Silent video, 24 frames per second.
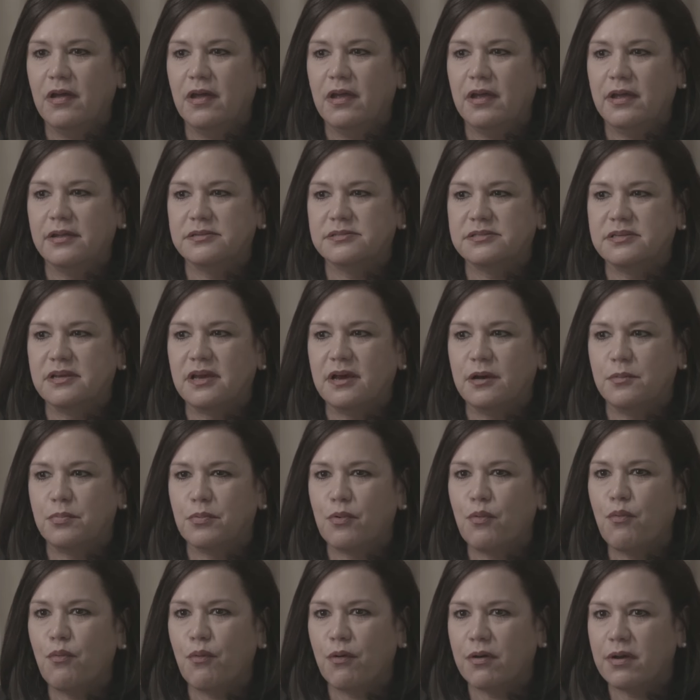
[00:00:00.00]
It's to help
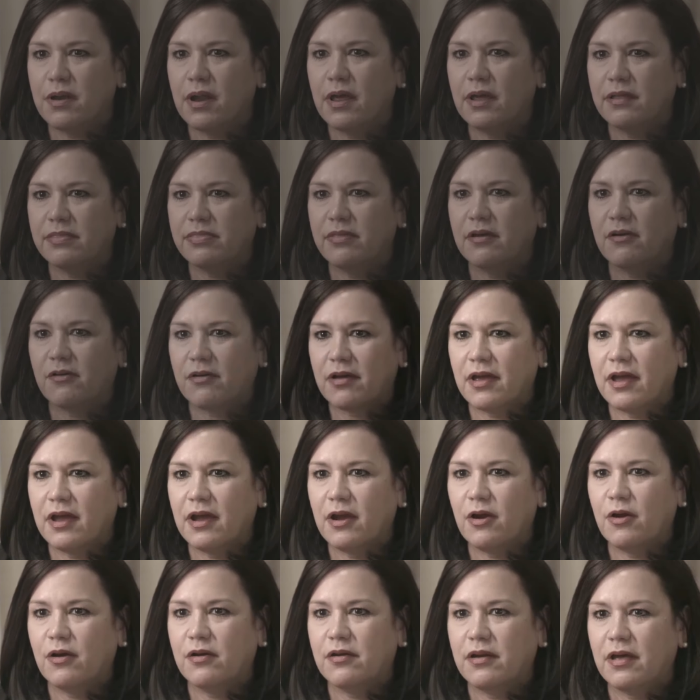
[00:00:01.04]
coordinate their
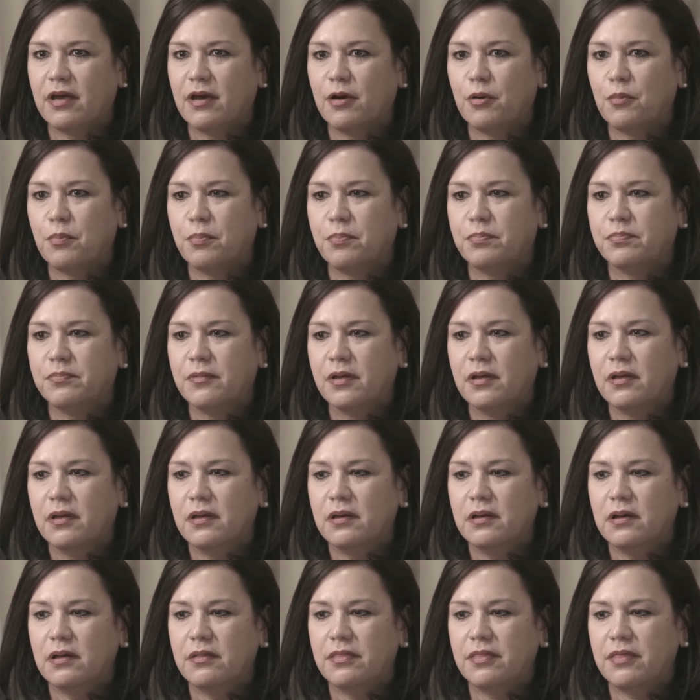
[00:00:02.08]
care and to help
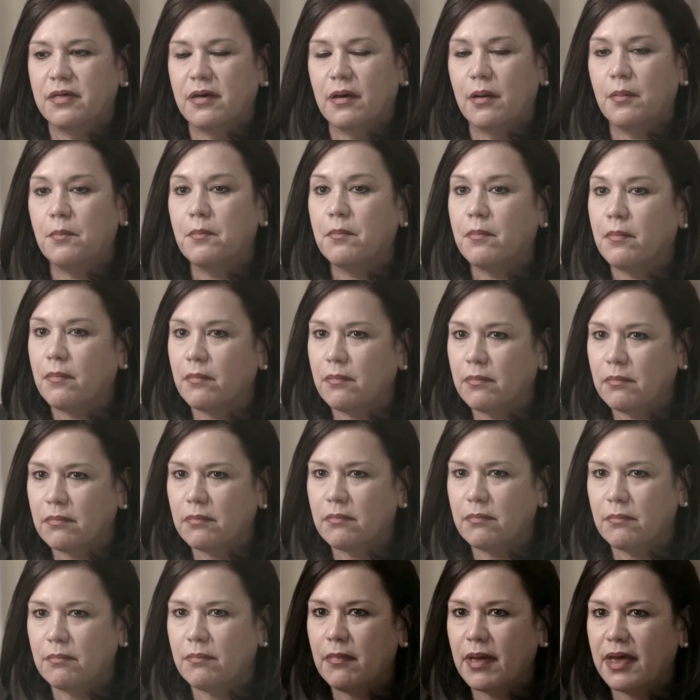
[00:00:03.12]
them
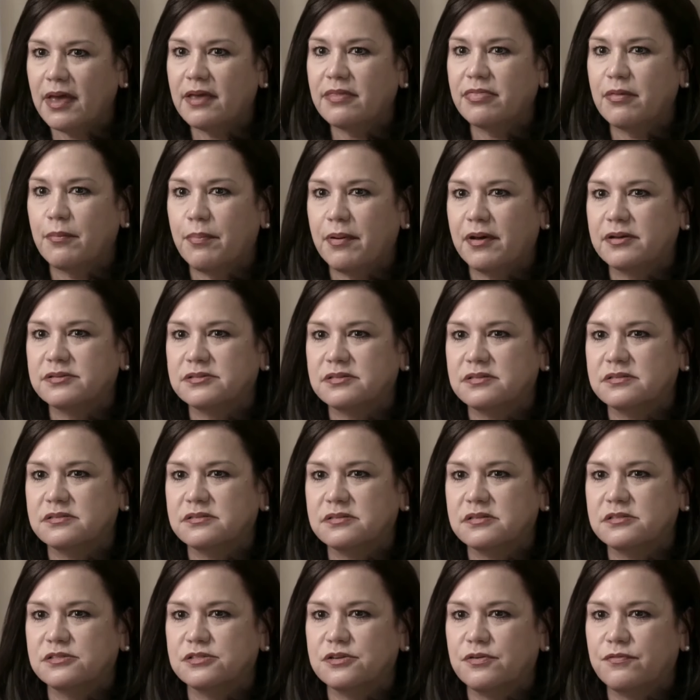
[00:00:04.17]
make the best
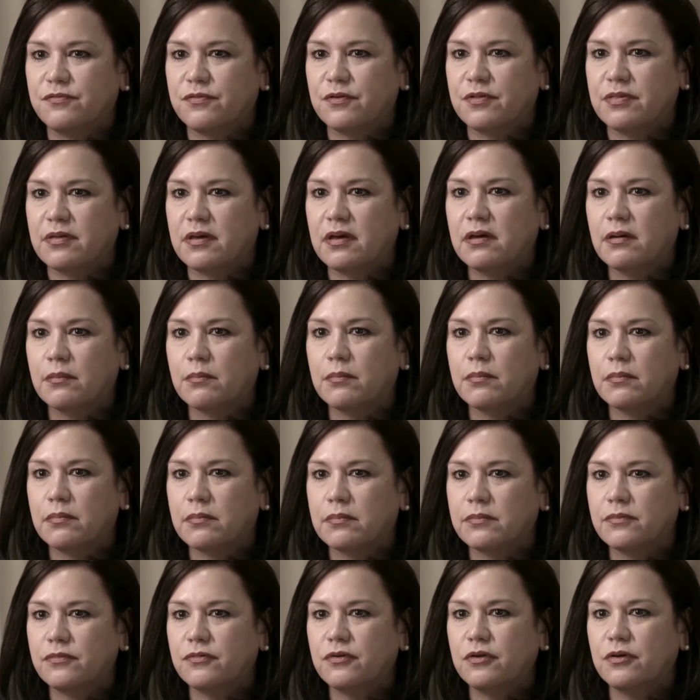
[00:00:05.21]
decision for them
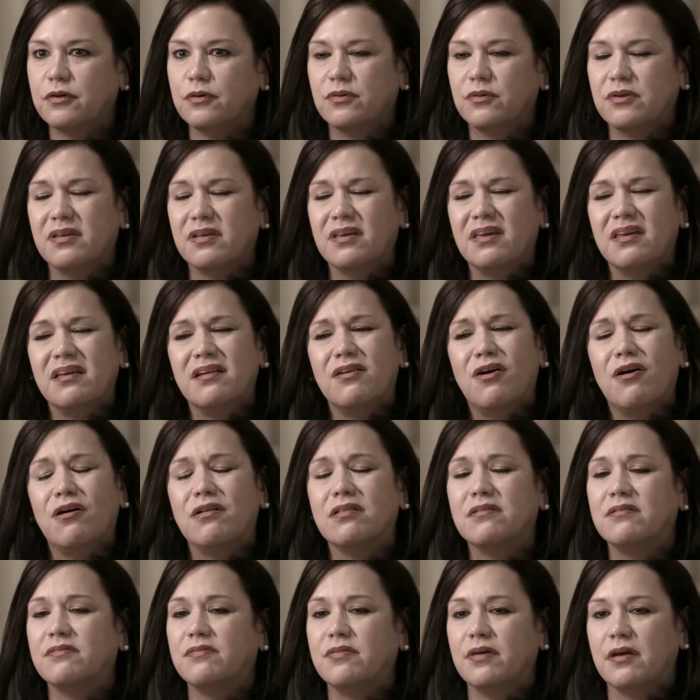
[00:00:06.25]
too, and to get
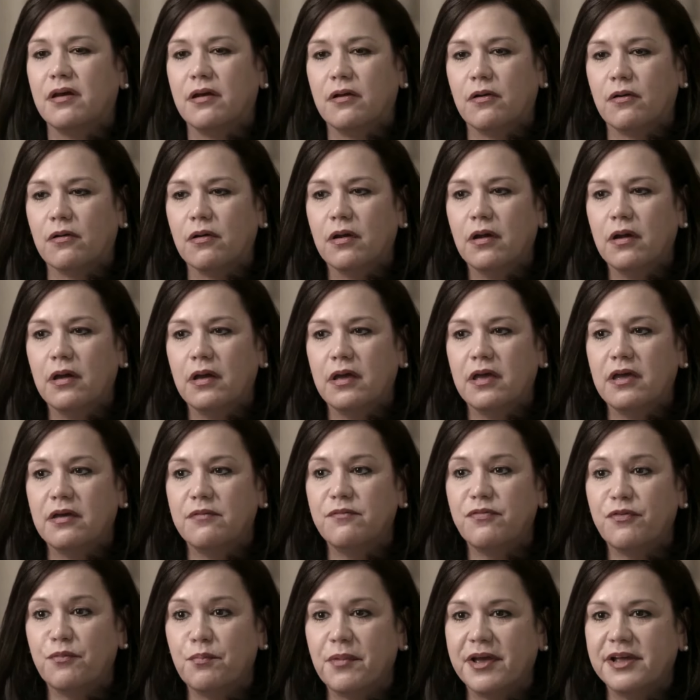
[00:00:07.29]
all of their
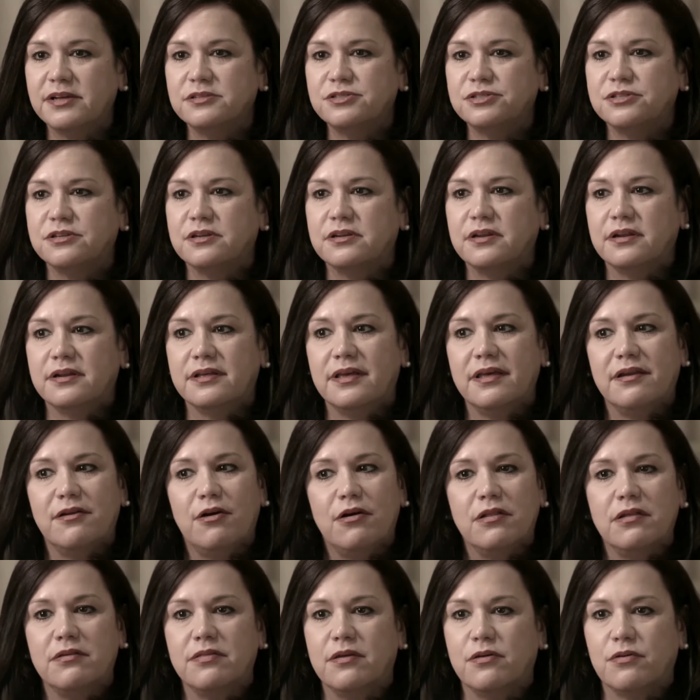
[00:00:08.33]
information and get
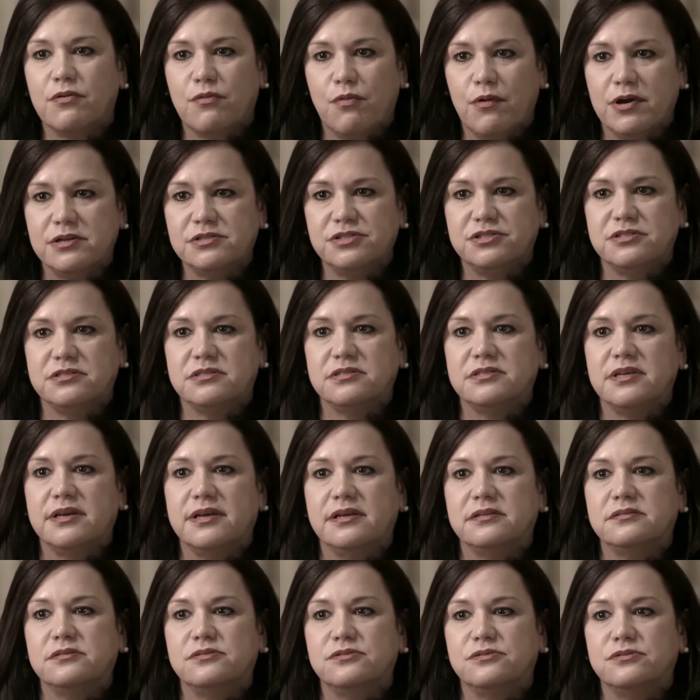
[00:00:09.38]
all of their questions
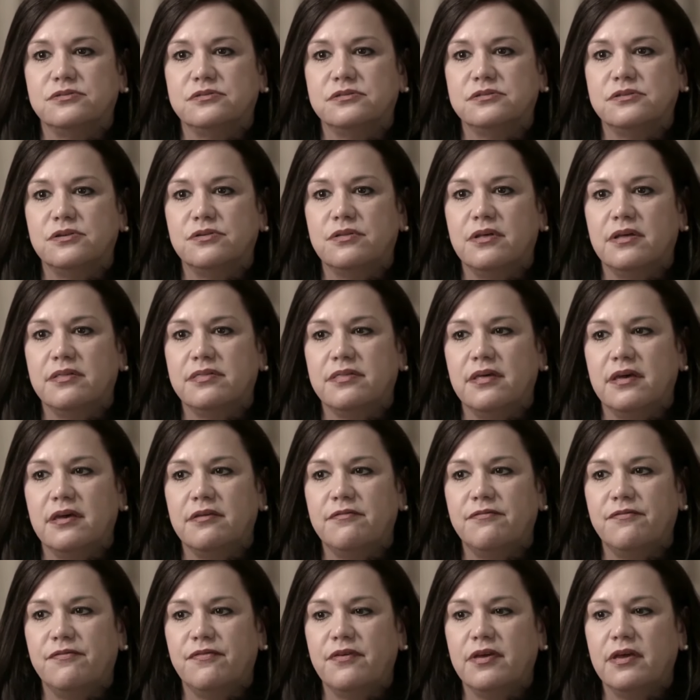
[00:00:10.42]
answered so that they
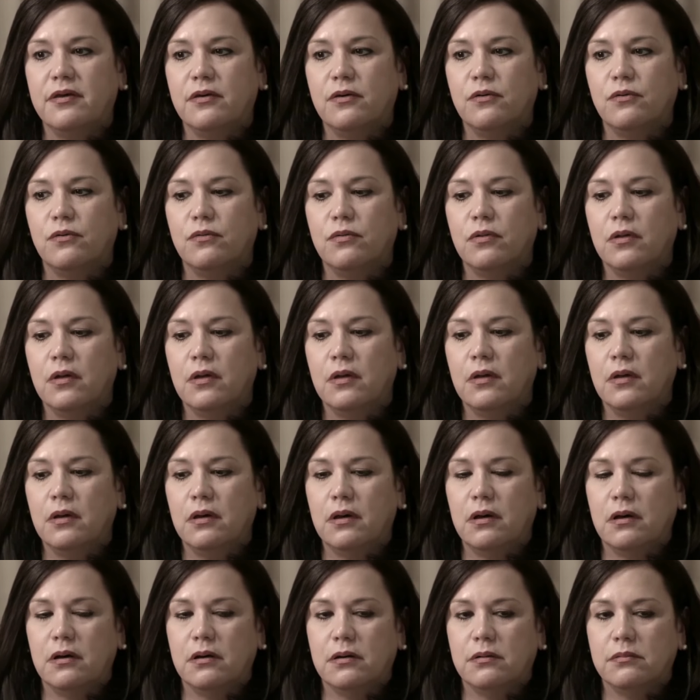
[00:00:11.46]
feel
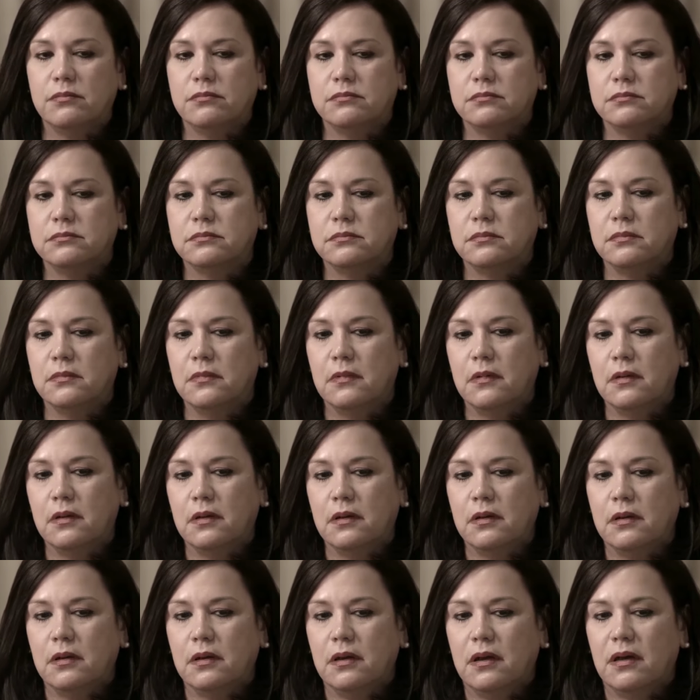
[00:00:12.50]

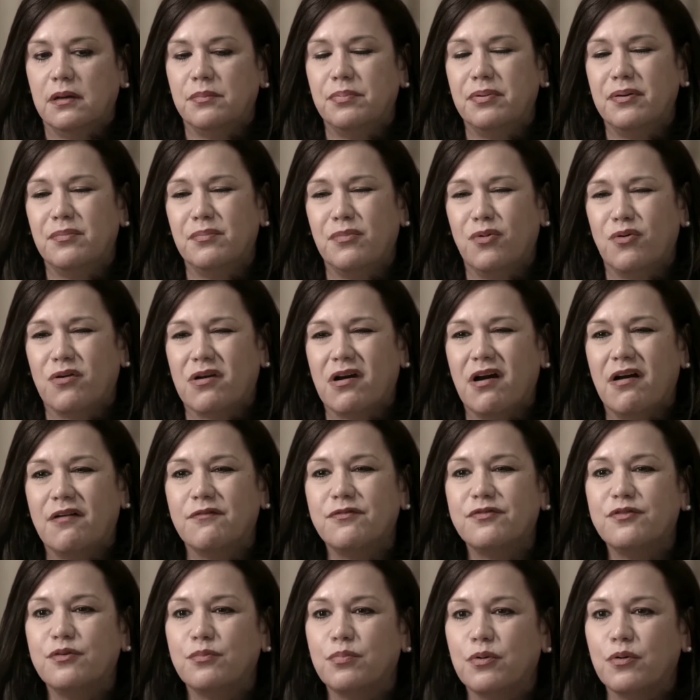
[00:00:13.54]
a bit more
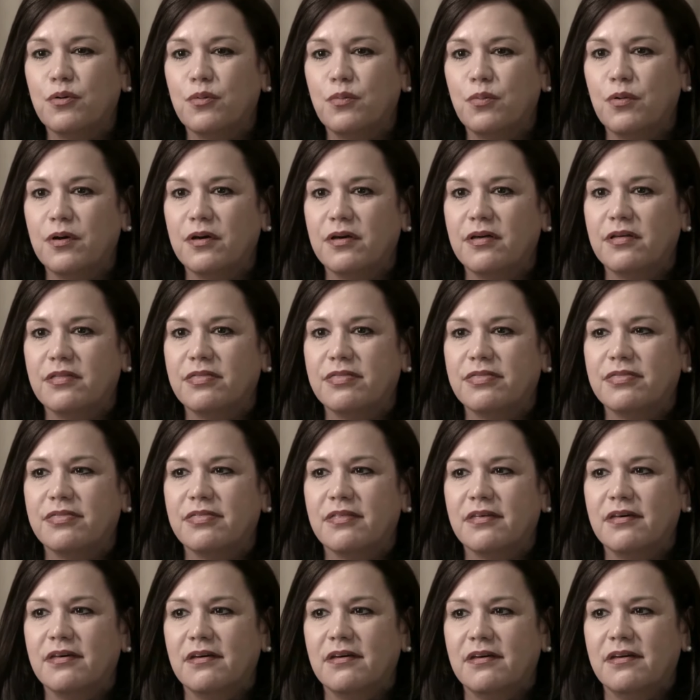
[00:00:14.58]
comfortable with,
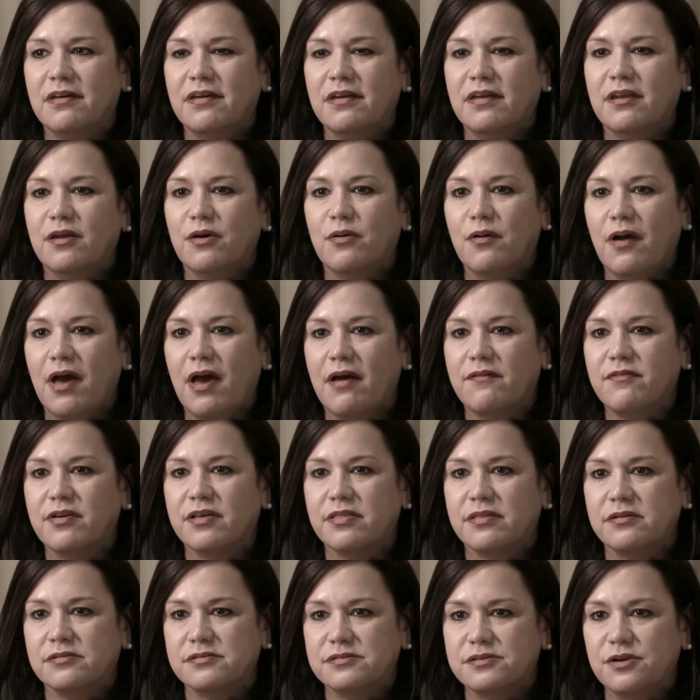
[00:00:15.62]
you know, having
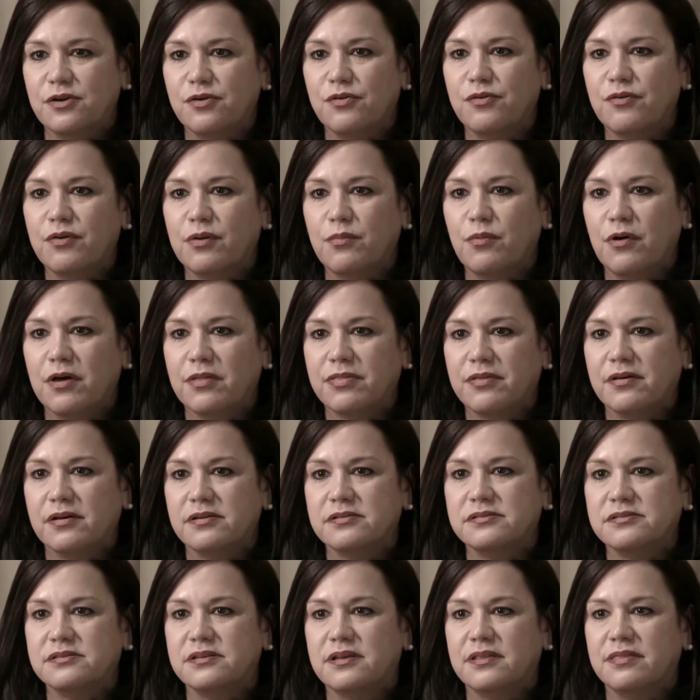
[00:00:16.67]
their surgery with
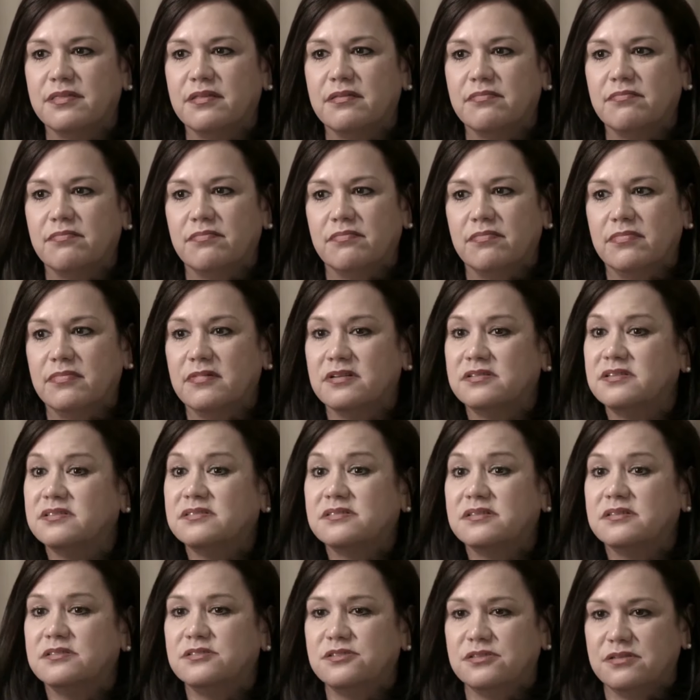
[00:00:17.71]
us and the
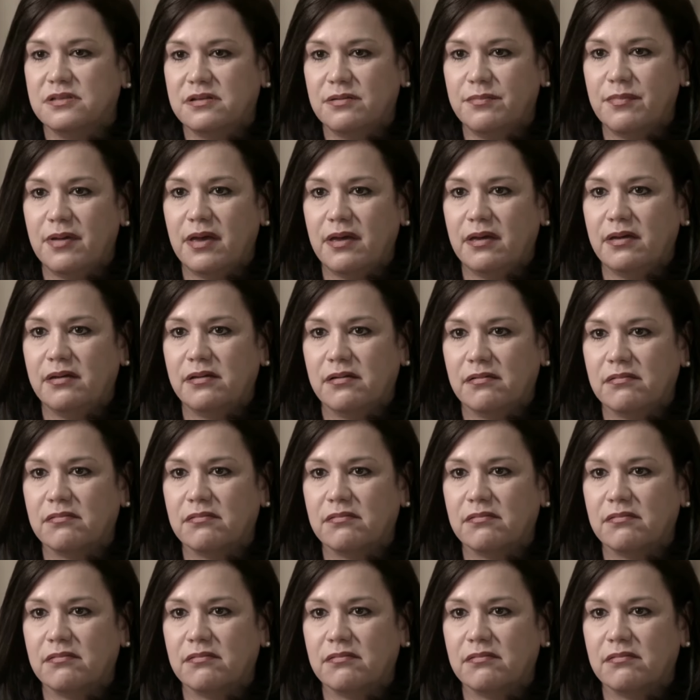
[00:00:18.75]
decision they made.